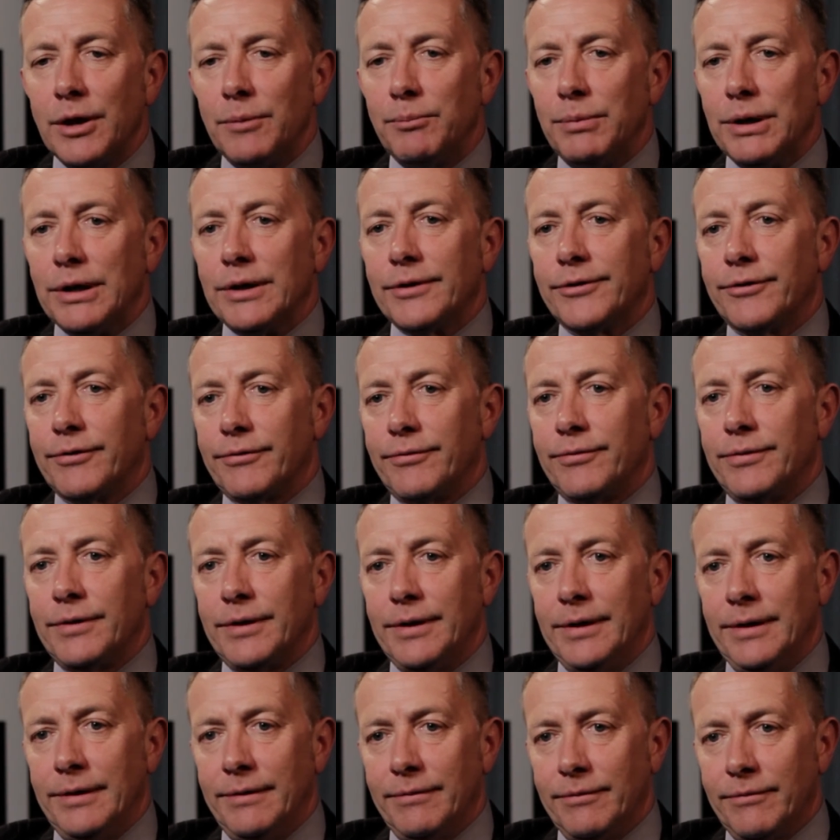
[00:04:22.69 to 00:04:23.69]
because of
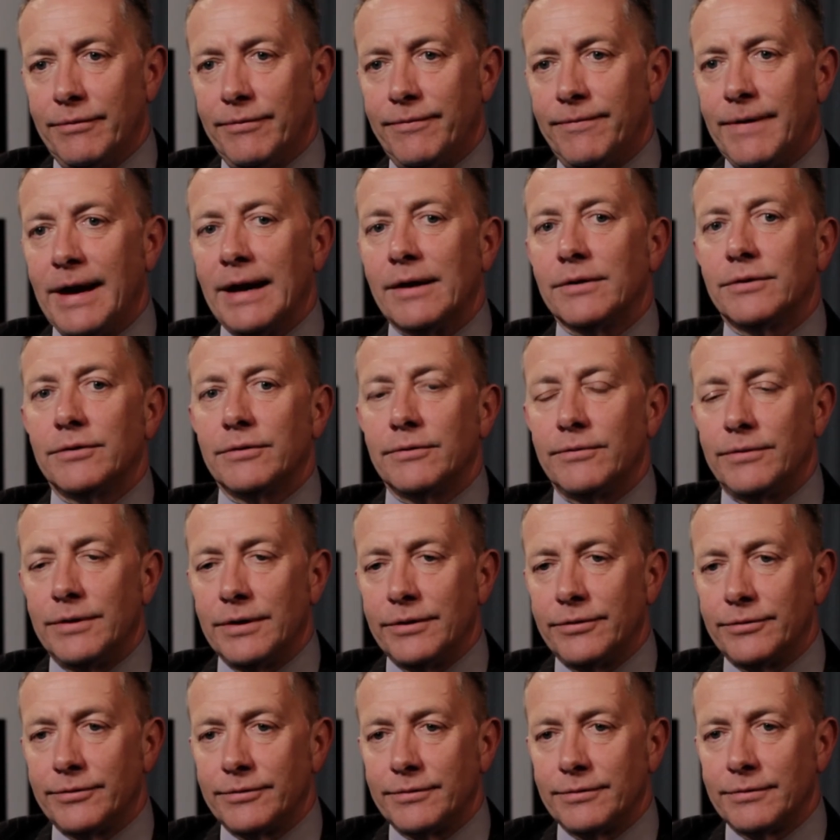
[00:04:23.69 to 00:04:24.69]
the fact of
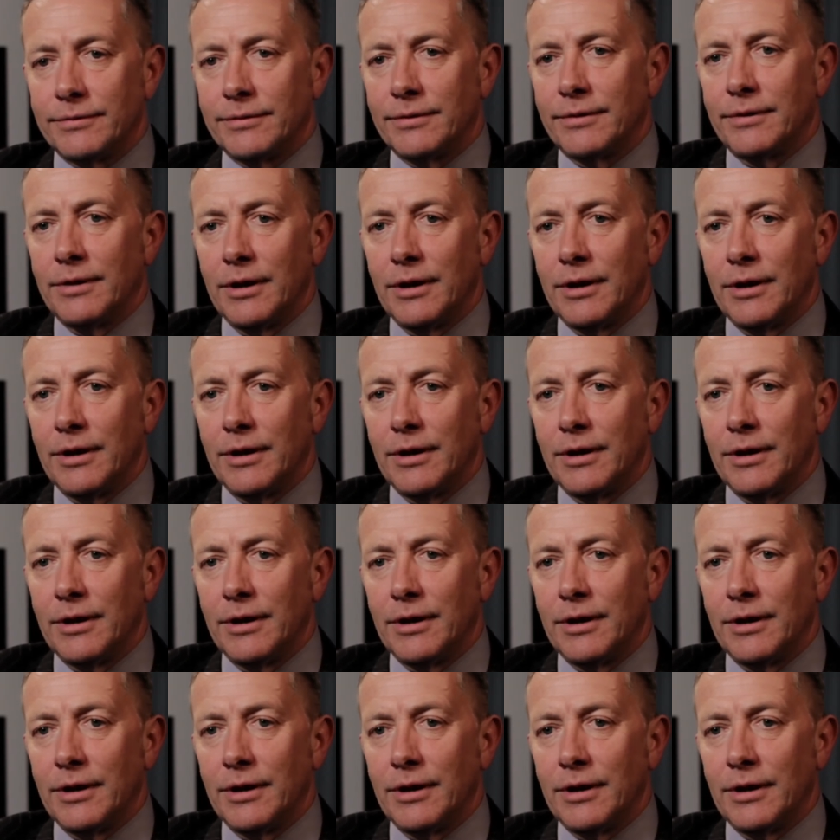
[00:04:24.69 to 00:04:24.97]
this